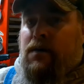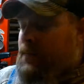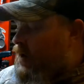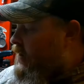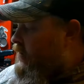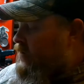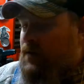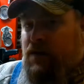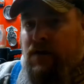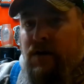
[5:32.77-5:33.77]
but
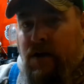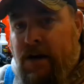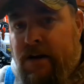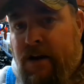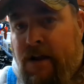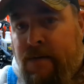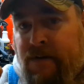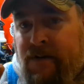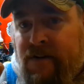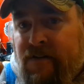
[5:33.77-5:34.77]
anything
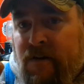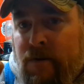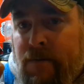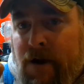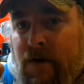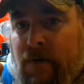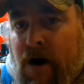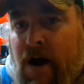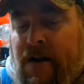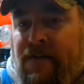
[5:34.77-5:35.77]
with these little metal
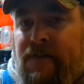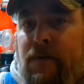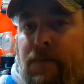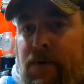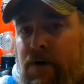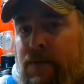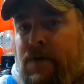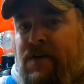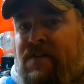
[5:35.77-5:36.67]
eyes, so pyramid